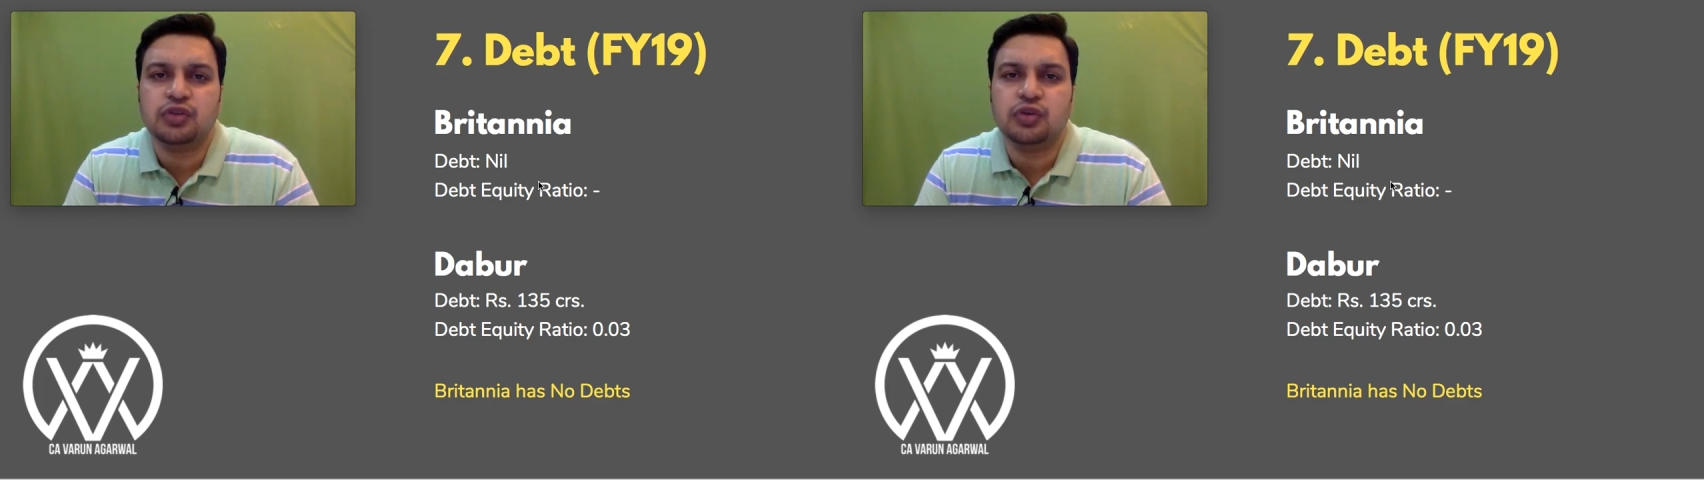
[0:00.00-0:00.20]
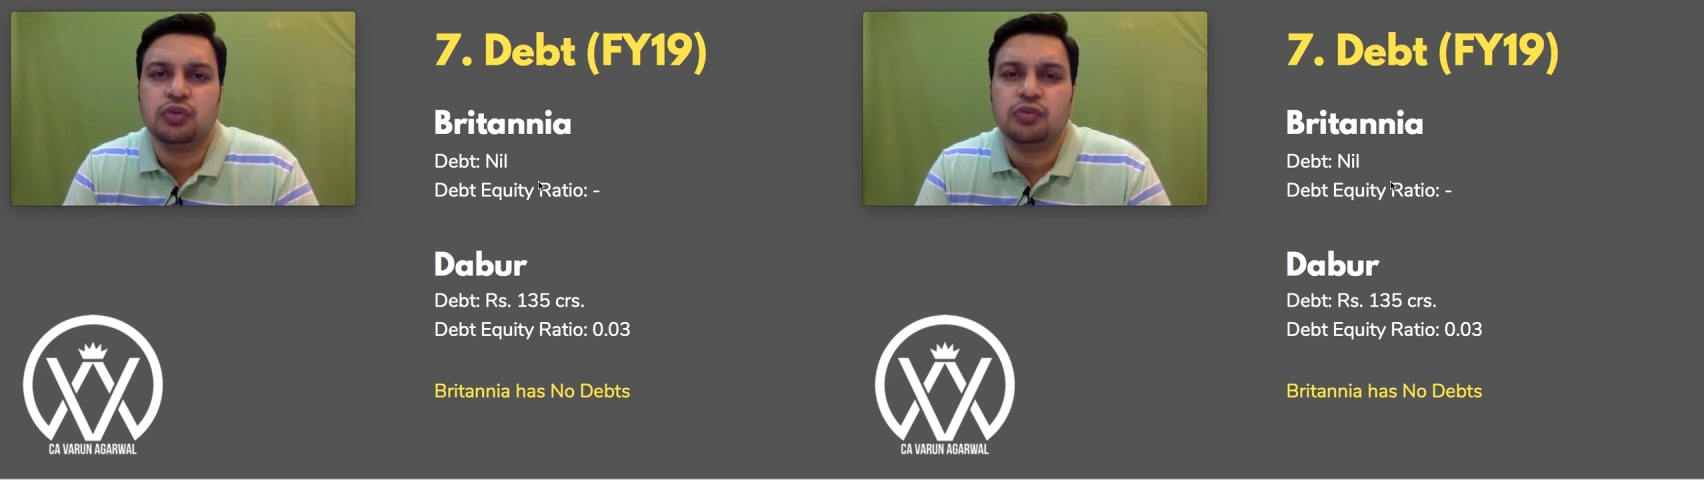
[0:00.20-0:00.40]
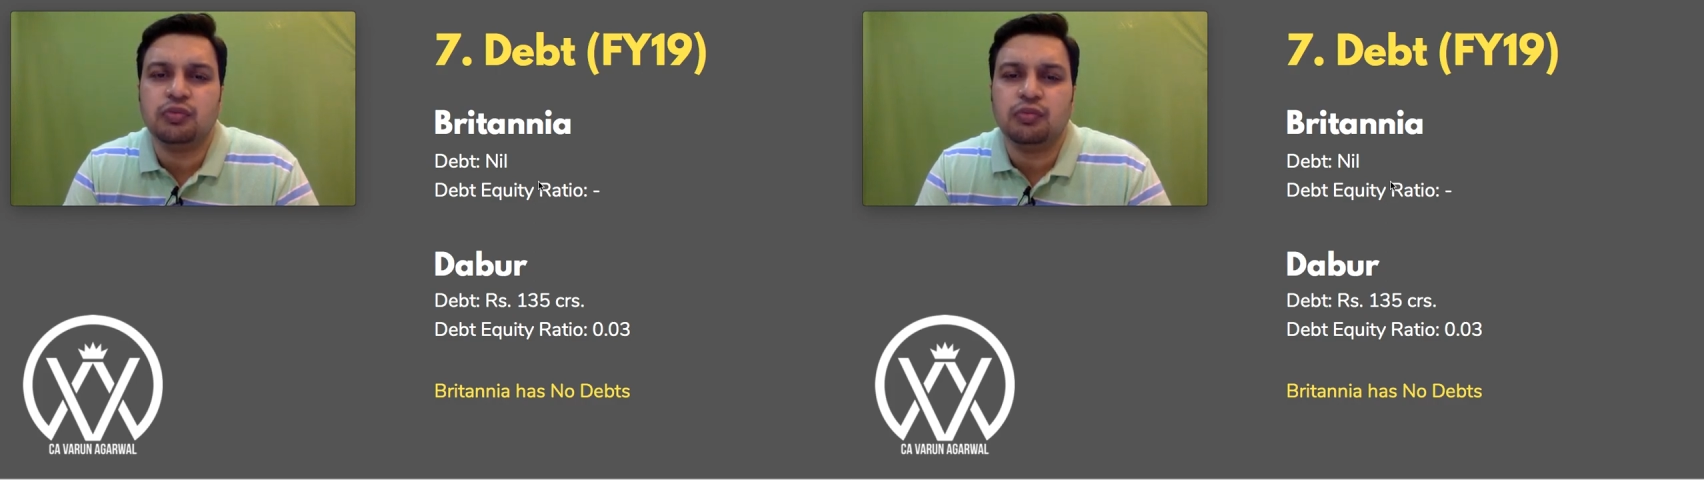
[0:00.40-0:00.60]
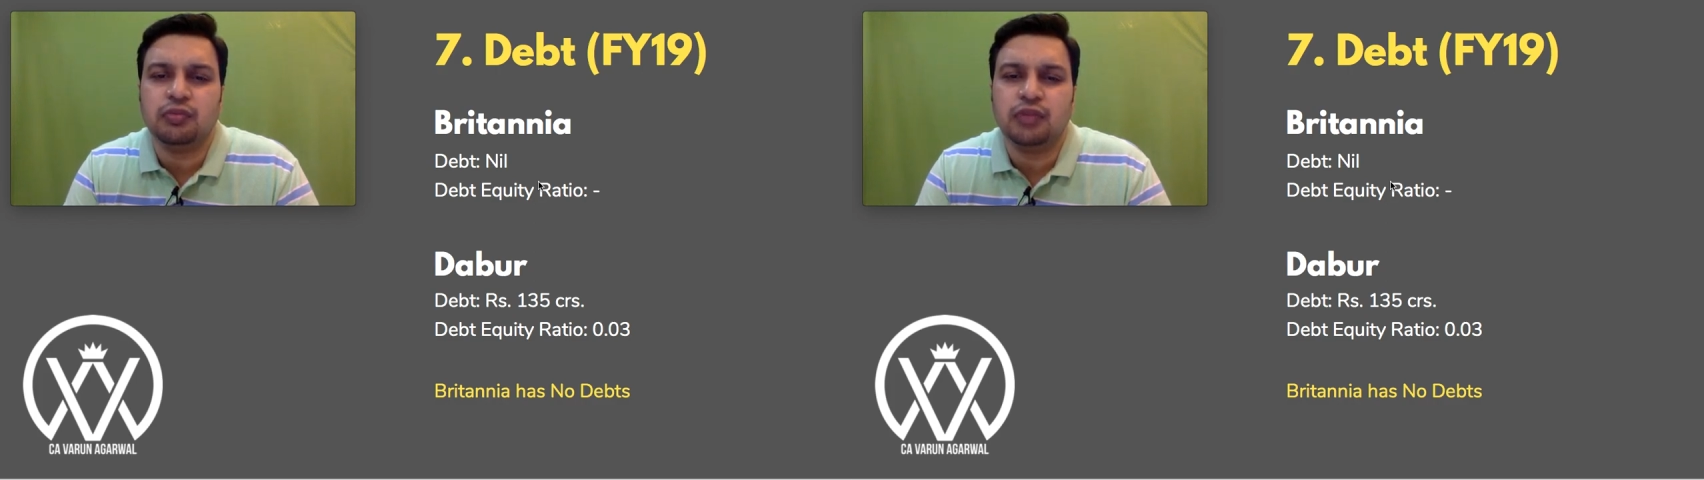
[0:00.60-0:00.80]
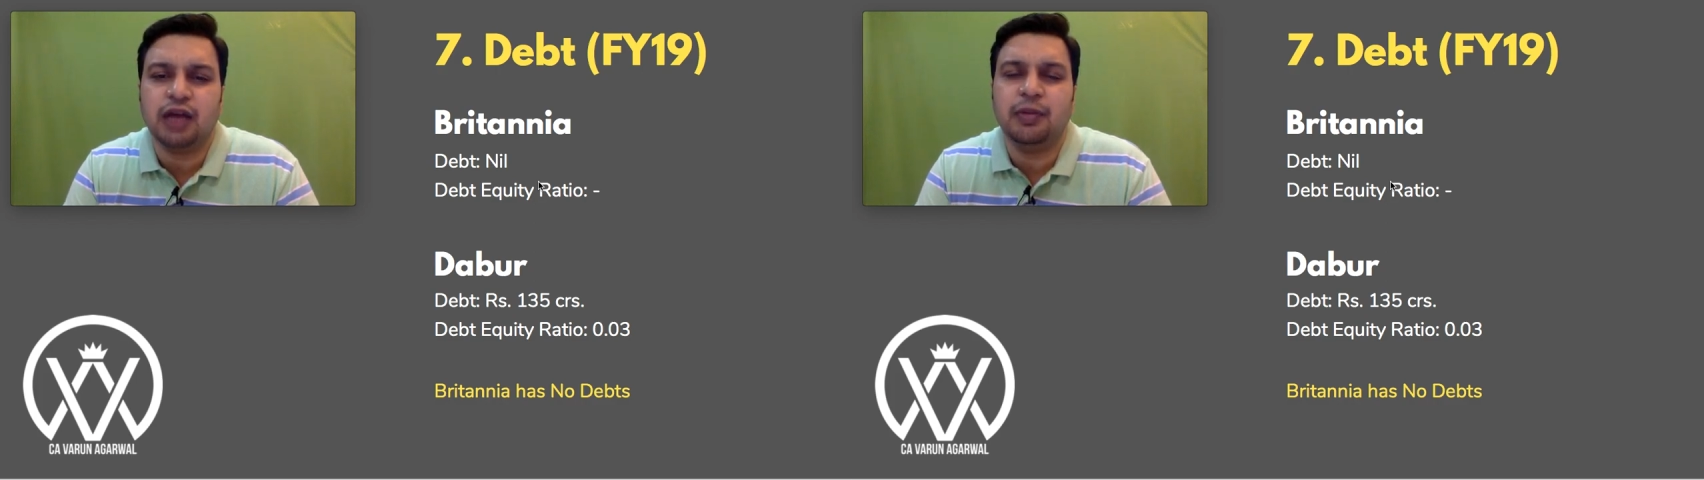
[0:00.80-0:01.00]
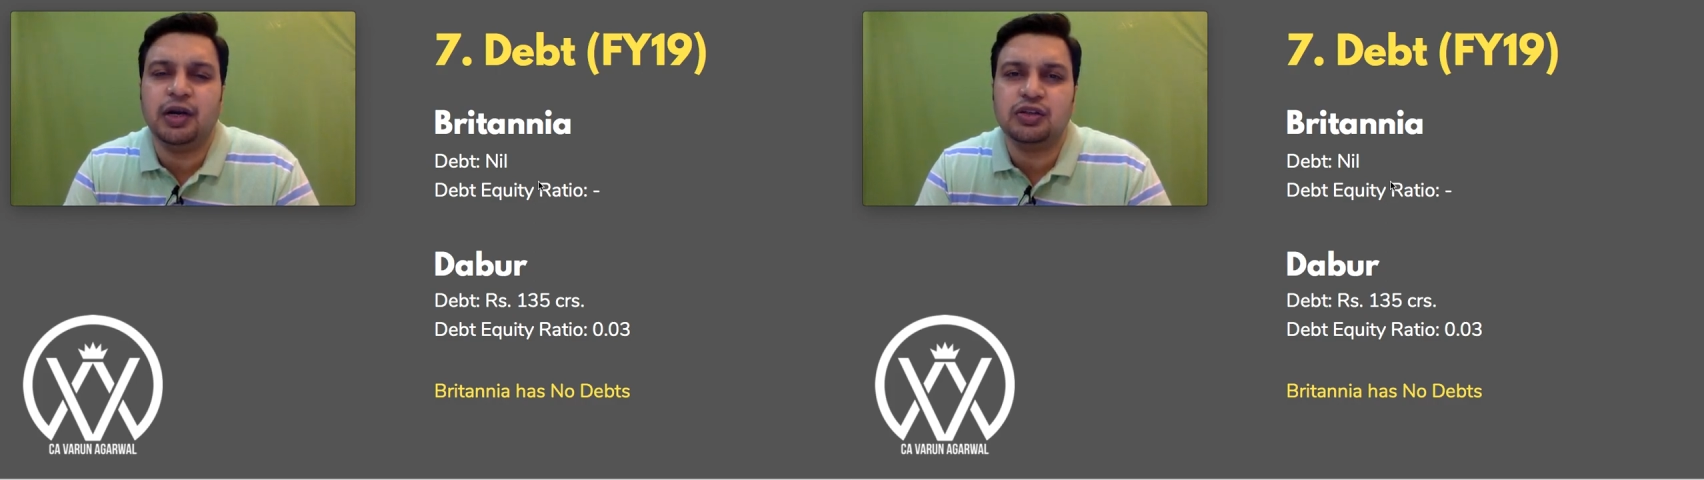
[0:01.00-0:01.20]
So Dabur